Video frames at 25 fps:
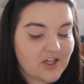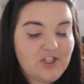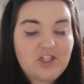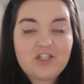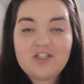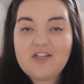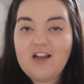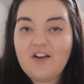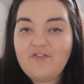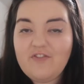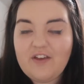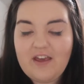I
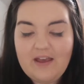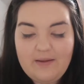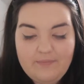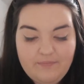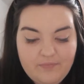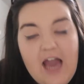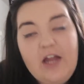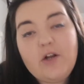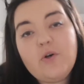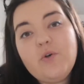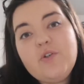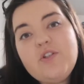just love it.
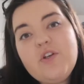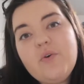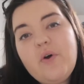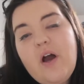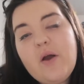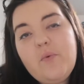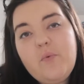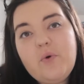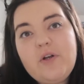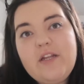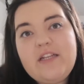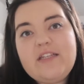And also
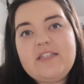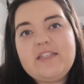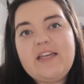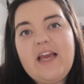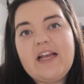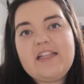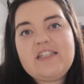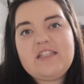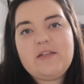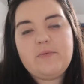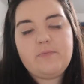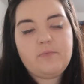I wanted to
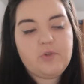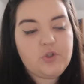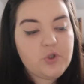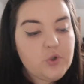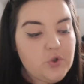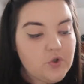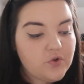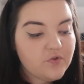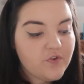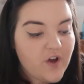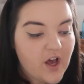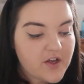get some
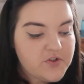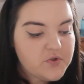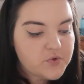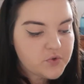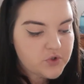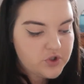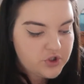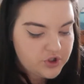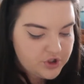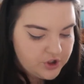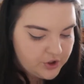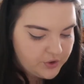Universal
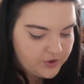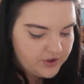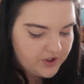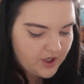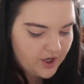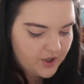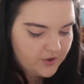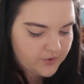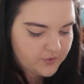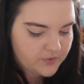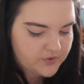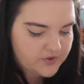
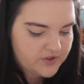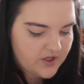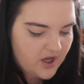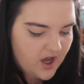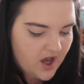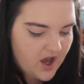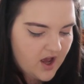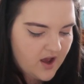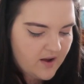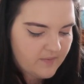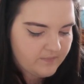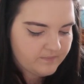Studios
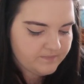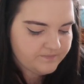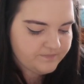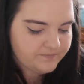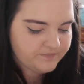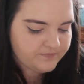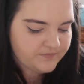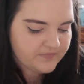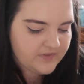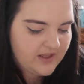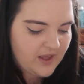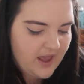
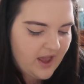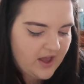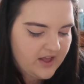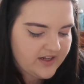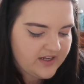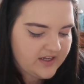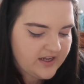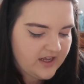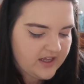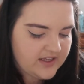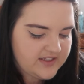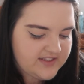
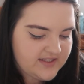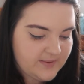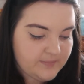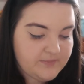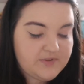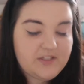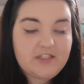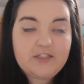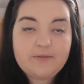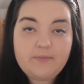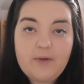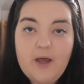
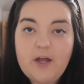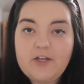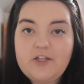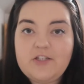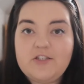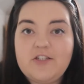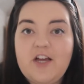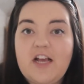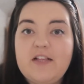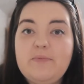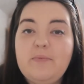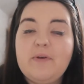Simpsons
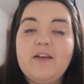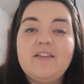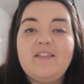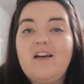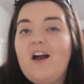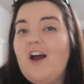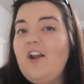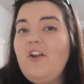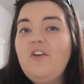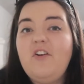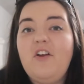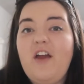merchandise, because
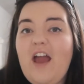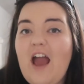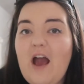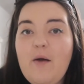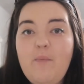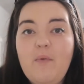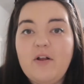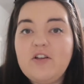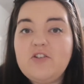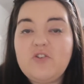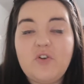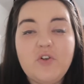I don't know
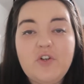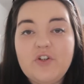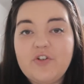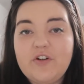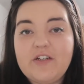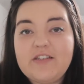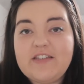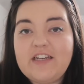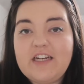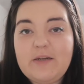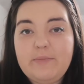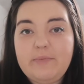how much longer
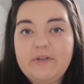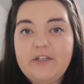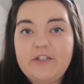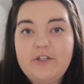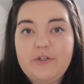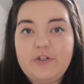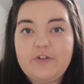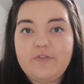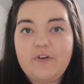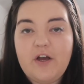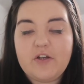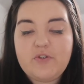it's going to be at
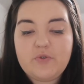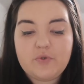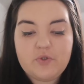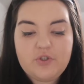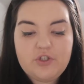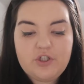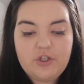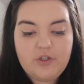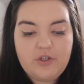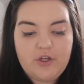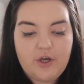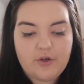Universal
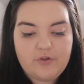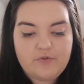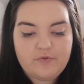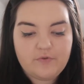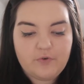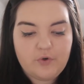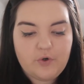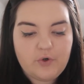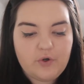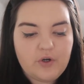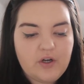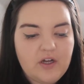Studios
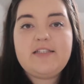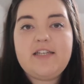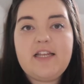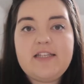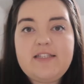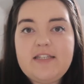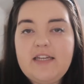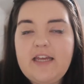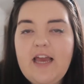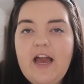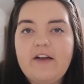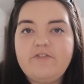for.
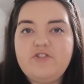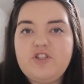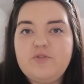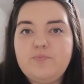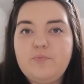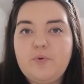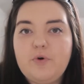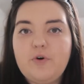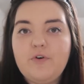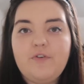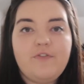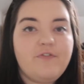Disney have
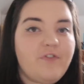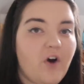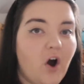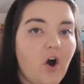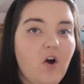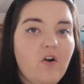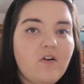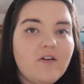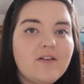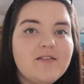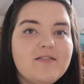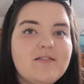just bought
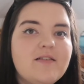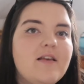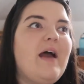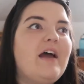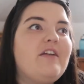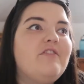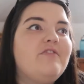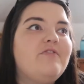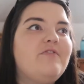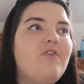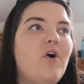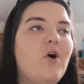Fox,
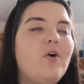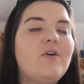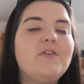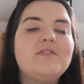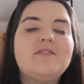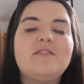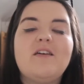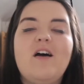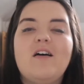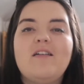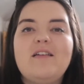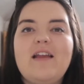and
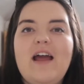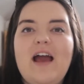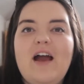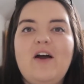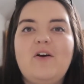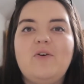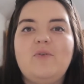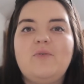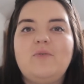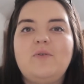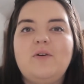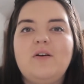Fox are
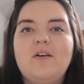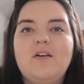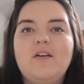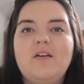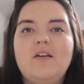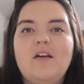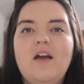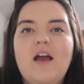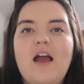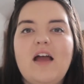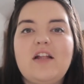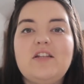now,
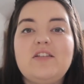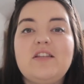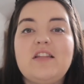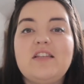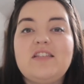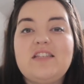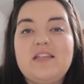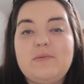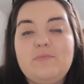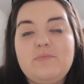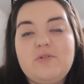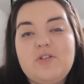and The
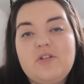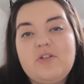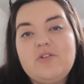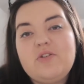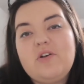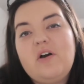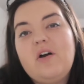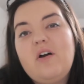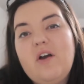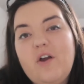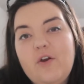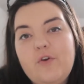Simpsons
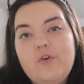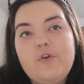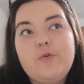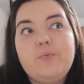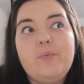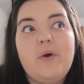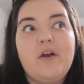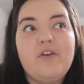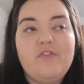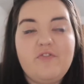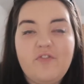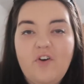are owned
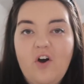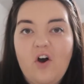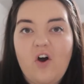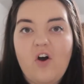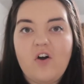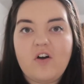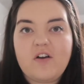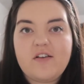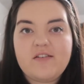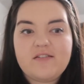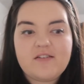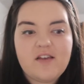by
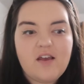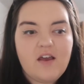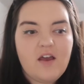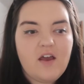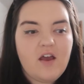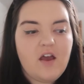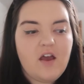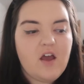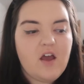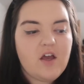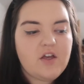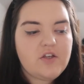Fox.
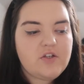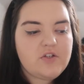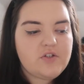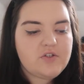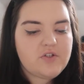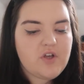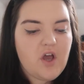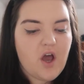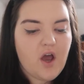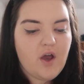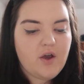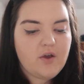
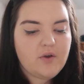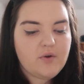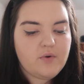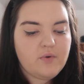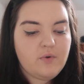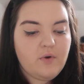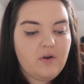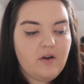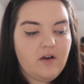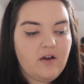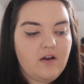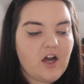
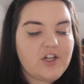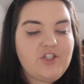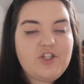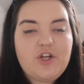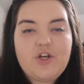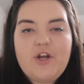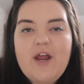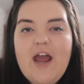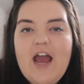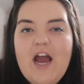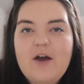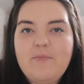So I
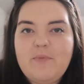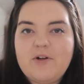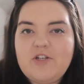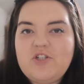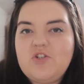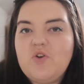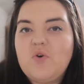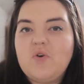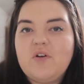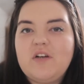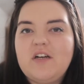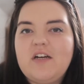don't know how
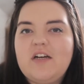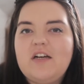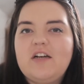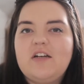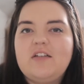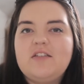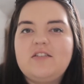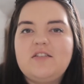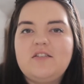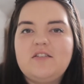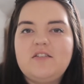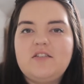much longer,
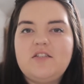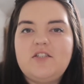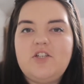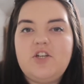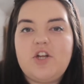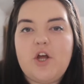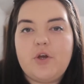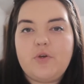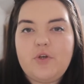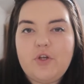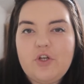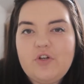you
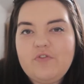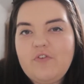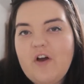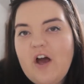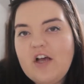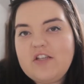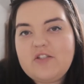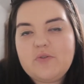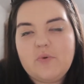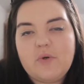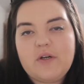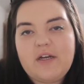know,
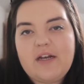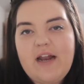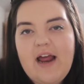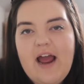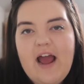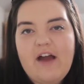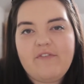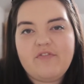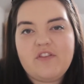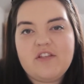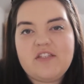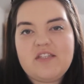Universal are going to
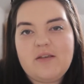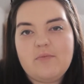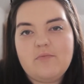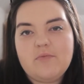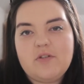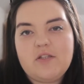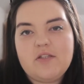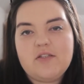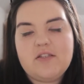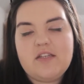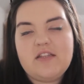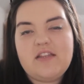have The
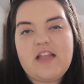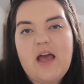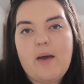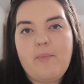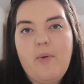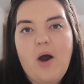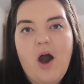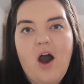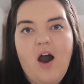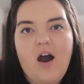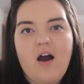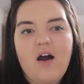Simpsons in their
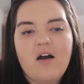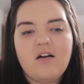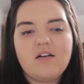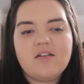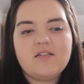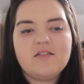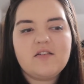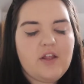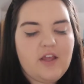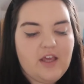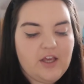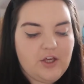
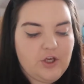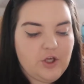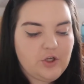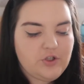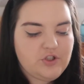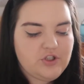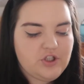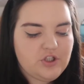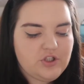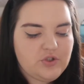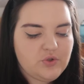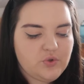parks. It
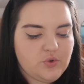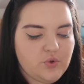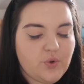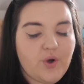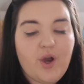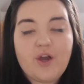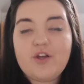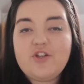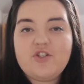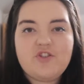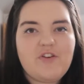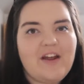could just all
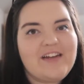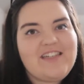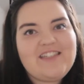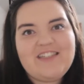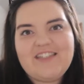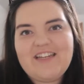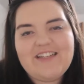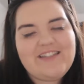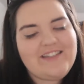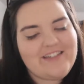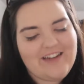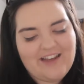go straight to
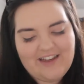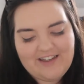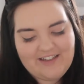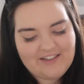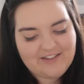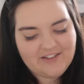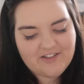Disney.